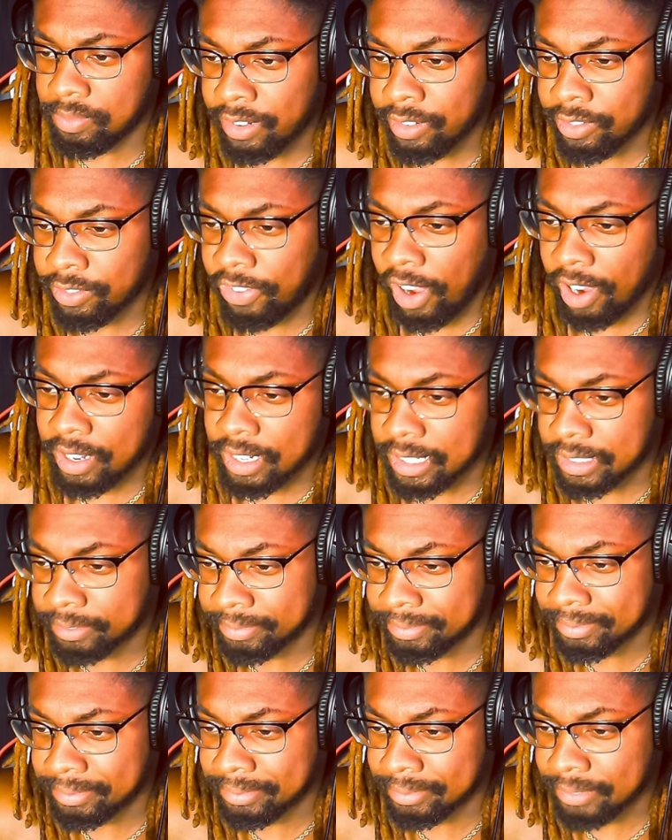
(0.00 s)
Fuck.
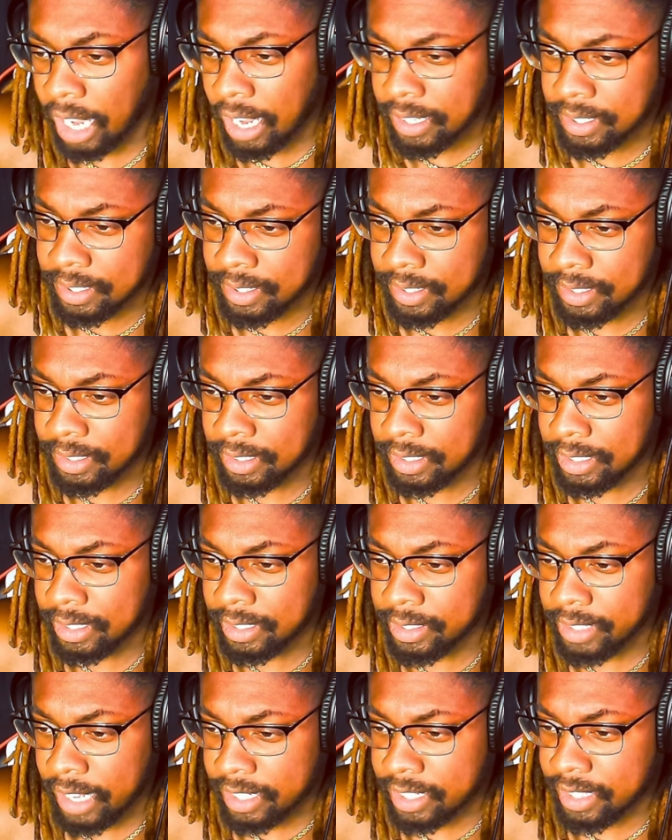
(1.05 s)
Yes,
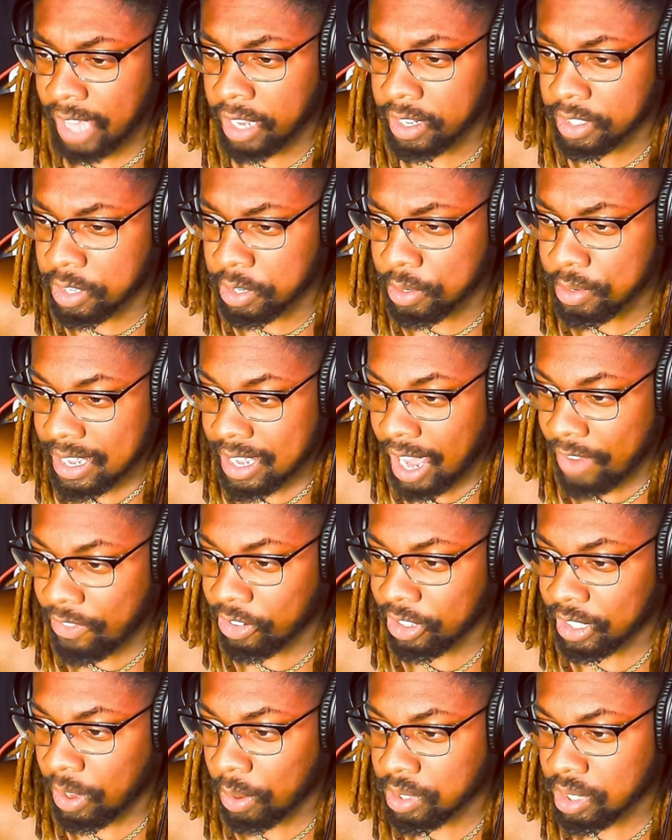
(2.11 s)
thank you. I
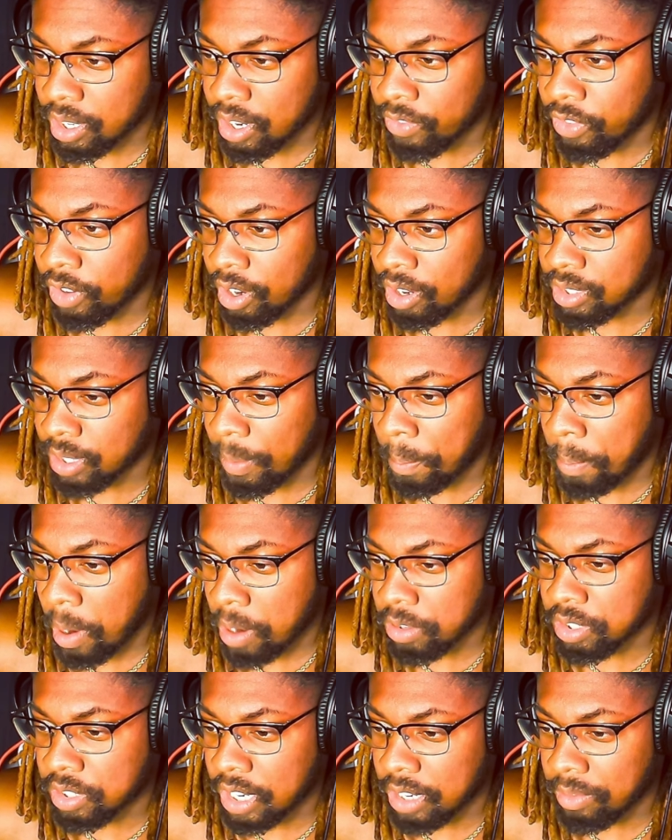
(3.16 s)
felt like I was on the verge of
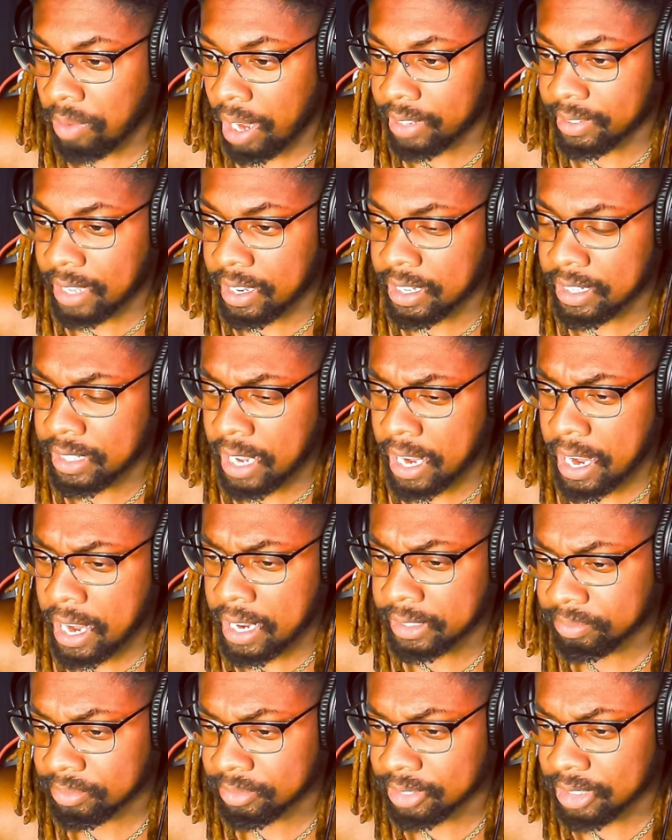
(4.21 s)
bursting right then and
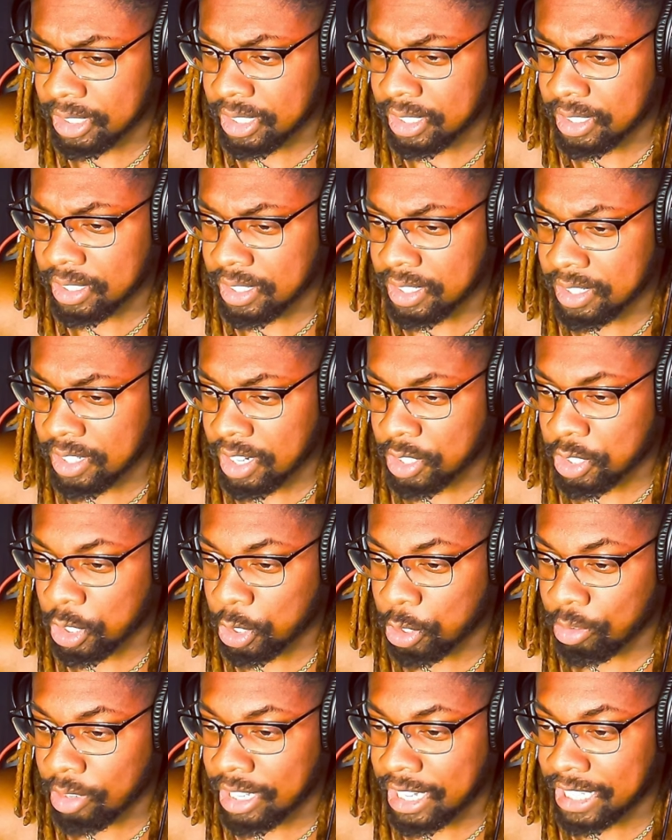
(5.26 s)
there. Such a
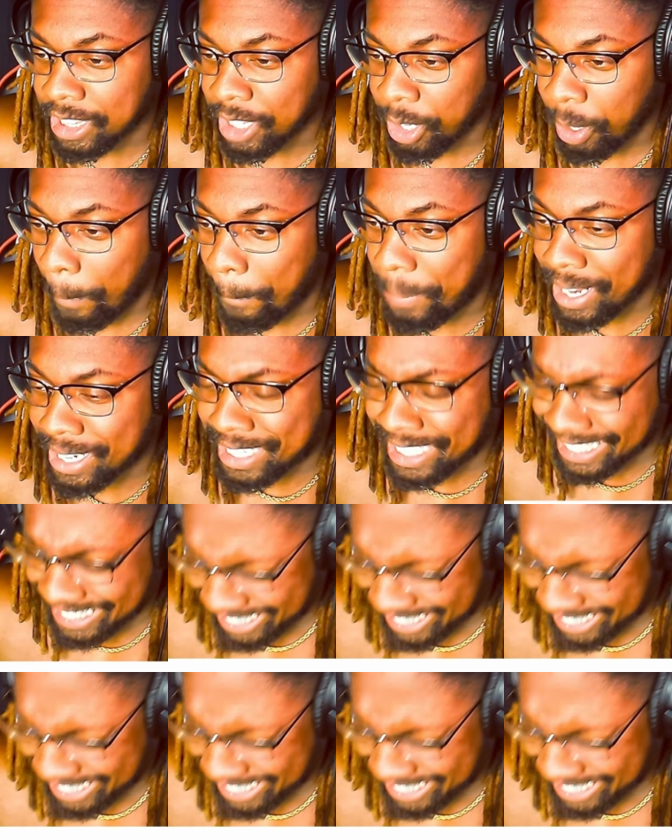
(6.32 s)
greedy little bitch.